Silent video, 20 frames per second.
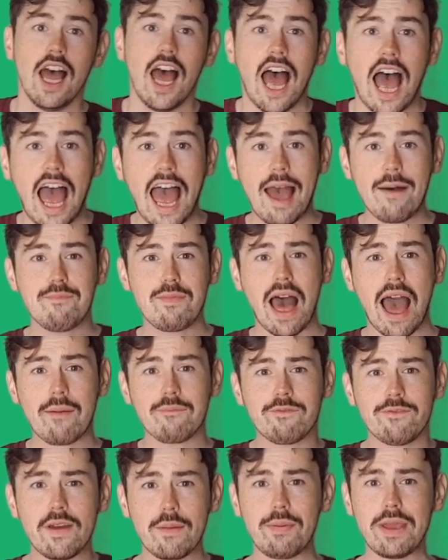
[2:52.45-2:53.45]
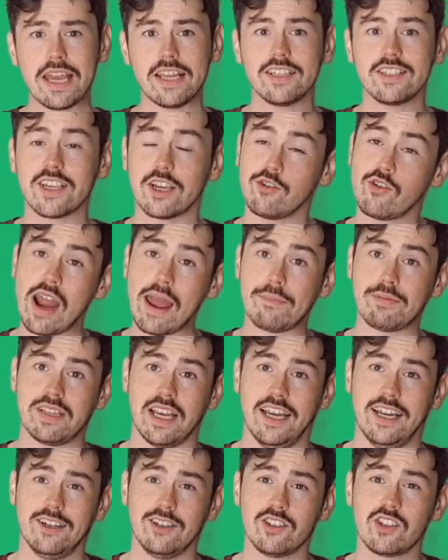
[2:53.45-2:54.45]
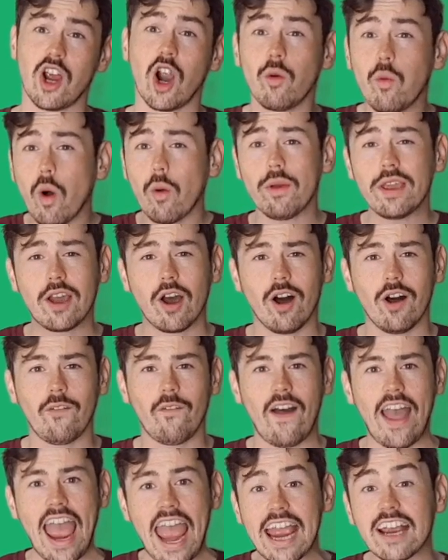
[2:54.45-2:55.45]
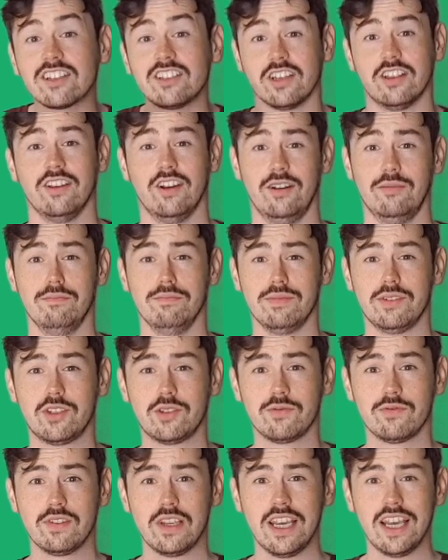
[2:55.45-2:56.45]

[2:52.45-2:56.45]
Amphibians and reptiles are what we call ectotherms.